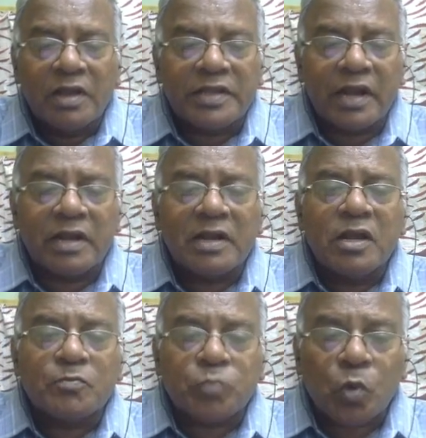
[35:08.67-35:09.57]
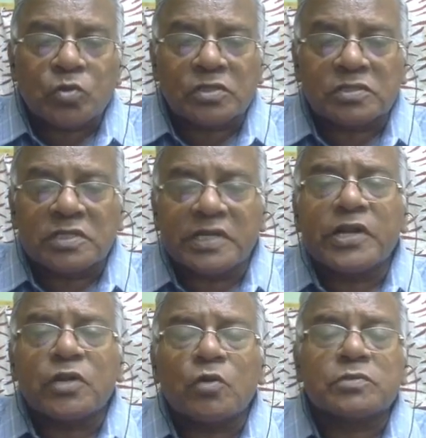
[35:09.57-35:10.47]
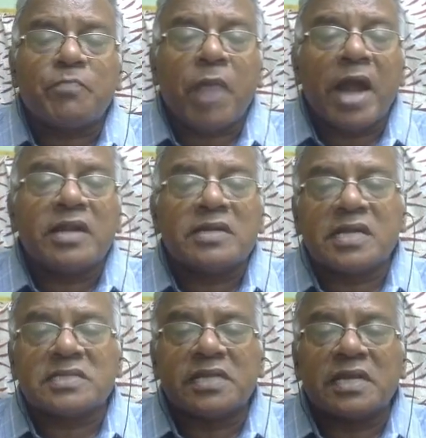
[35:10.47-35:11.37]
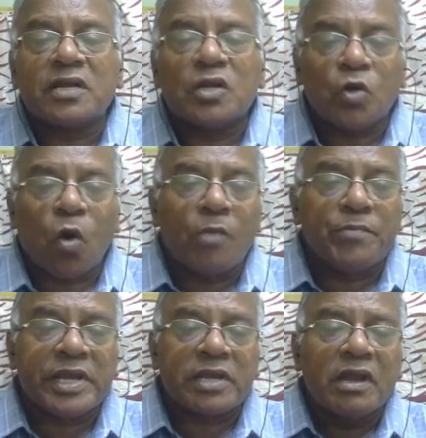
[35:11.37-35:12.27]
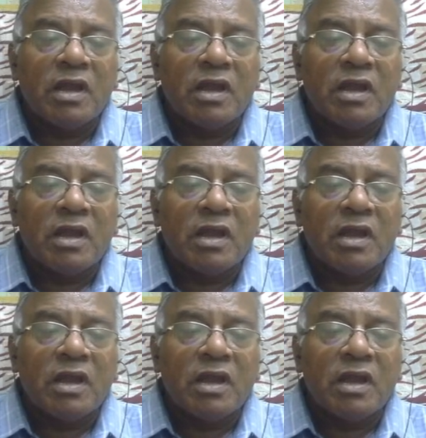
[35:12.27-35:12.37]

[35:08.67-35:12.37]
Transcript: Then process, it includes pilot testing, norming,